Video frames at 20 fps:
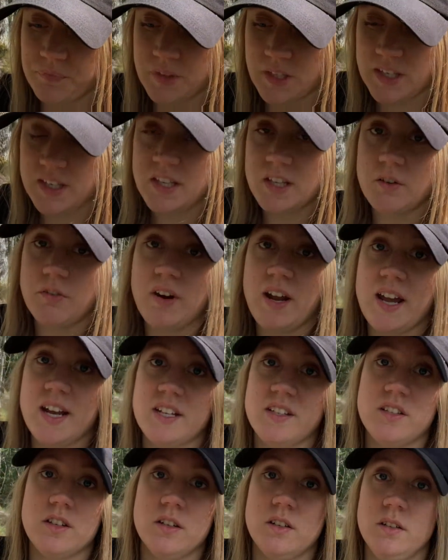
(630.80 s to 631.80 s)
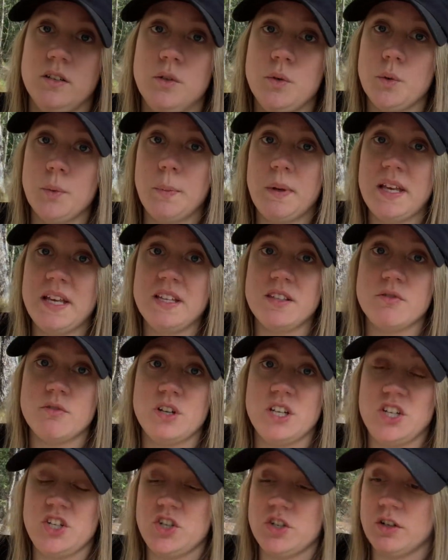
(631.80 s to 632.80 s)
Jennifer Aniston, who plays
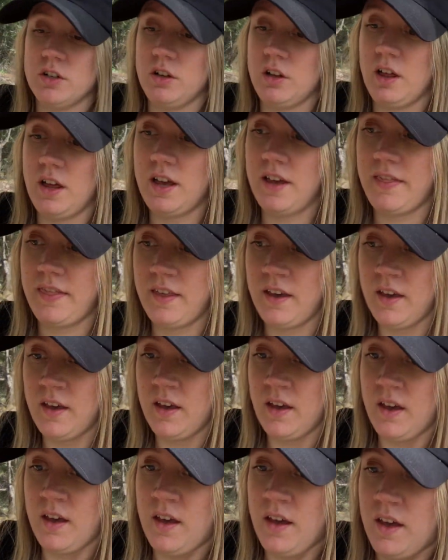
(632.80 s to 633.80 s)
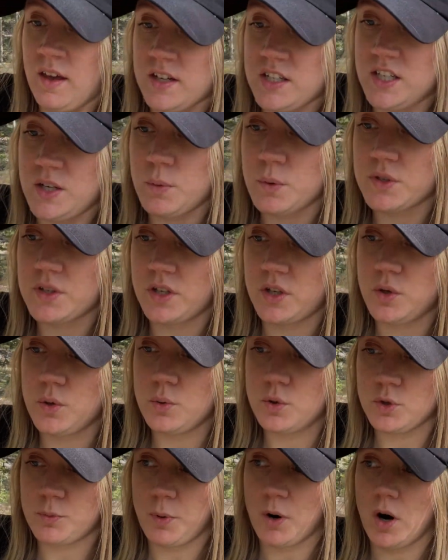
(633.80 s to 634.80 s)
Rachel, and she was a
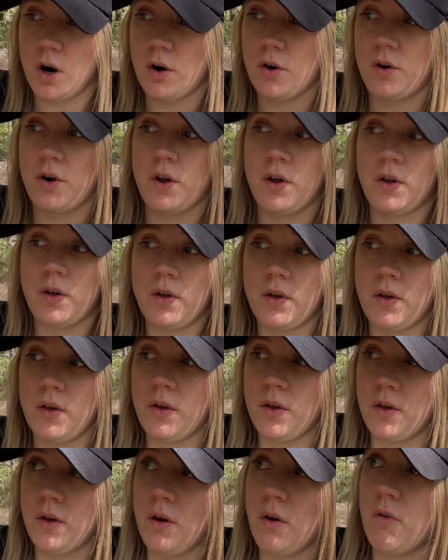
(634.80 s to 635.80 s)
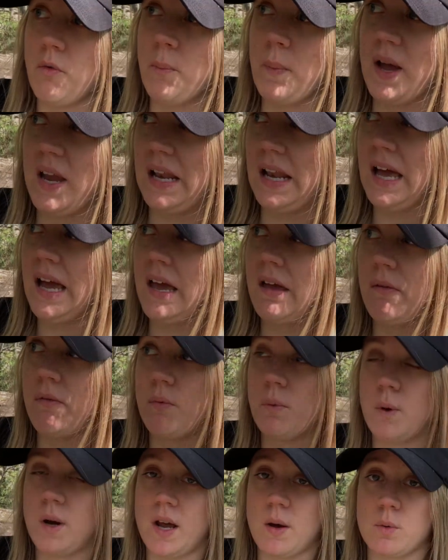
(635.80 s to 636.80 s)
huge part of my life
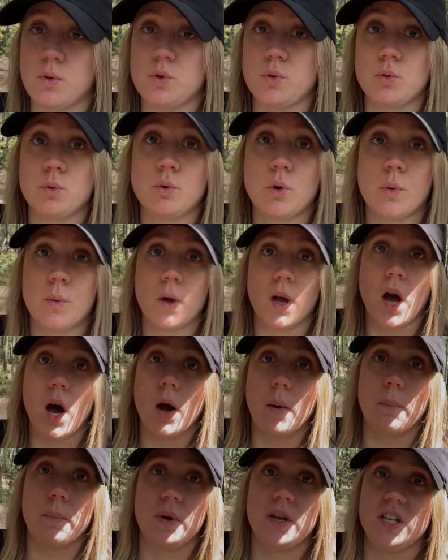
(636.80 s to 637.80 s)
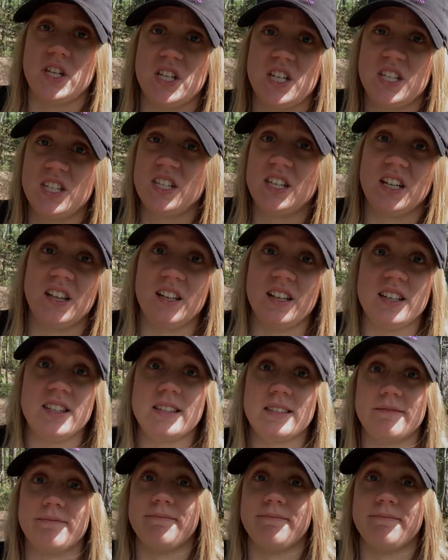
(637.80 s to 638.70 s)
when I was growing up, and she still is.